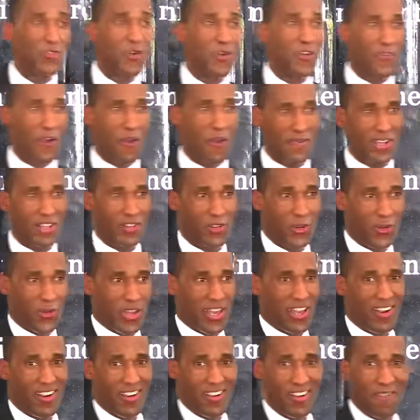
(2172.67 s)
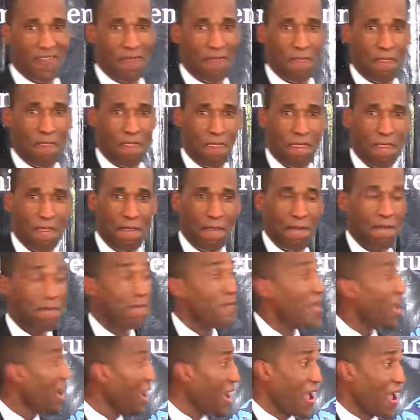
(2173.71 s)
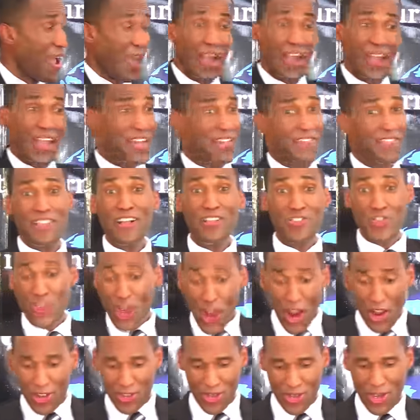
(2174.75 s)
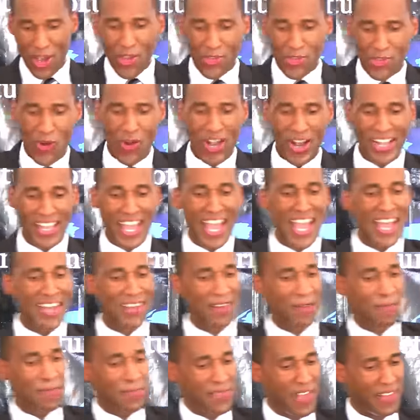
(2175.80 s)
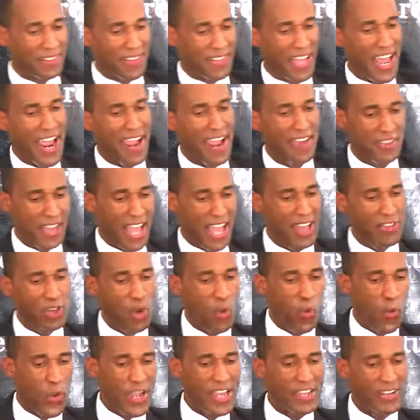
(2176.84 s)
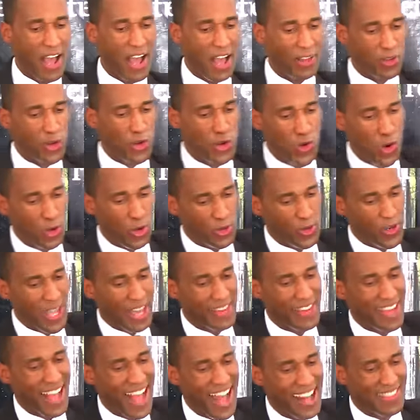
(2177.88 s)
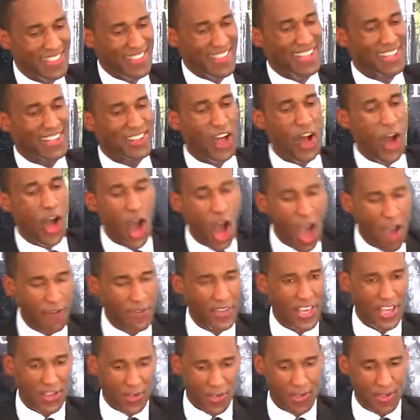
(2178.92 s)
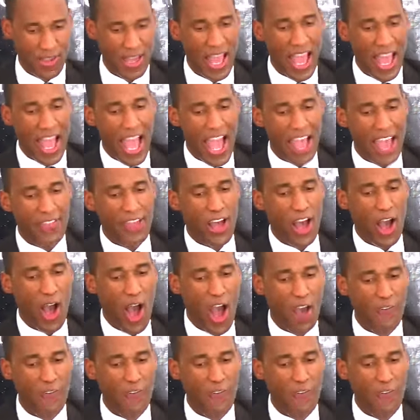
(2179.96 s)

she's referring to here? It's the church. So again, the tares and the wheat are to grow together until the harvest and the